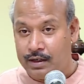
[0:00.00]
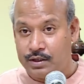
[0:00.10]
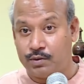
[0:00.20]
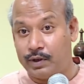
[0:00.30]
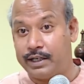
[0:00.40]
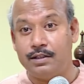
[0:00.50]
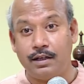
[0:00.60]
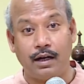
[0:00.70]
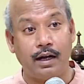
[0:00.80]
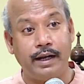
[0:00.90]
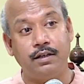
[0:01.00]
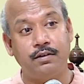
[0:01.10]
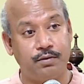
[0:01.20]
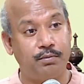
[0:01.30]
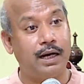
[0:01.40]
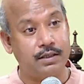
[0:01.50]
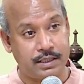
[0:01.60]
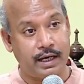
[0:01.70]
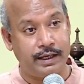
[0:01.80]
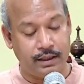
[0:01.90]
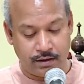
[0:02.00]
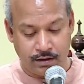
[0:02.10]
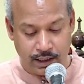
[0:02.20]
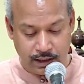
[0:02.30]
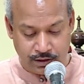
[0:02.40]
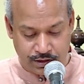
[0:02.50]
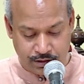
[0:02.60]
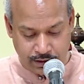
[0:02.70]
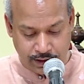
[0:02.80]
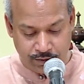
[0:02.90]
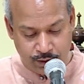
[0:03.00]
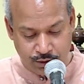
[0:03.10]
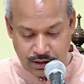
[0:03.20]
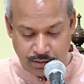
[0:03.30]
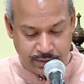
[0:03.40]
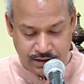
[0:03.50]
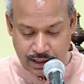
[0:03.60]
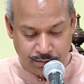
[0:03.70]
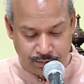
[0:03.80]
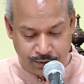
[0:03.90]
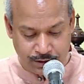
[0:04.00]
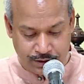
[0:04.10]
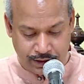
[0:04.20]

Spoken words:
So what is the kind of Bala Sahitya? I'll just give you some examples